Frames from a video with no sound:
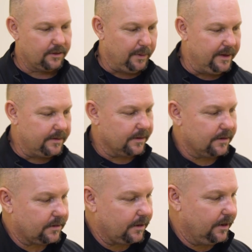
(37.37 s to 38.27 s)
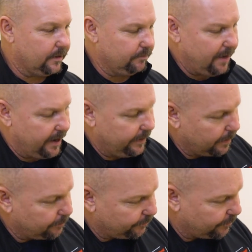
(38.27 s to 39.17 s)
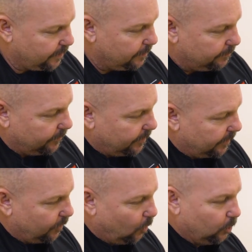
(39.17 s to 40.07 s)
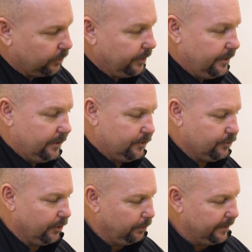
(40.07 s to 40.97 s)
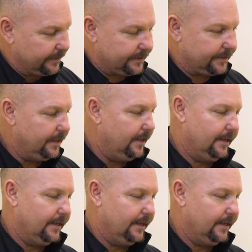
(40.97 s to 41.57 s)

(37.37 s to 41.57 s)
This piece is made up from an old drill bit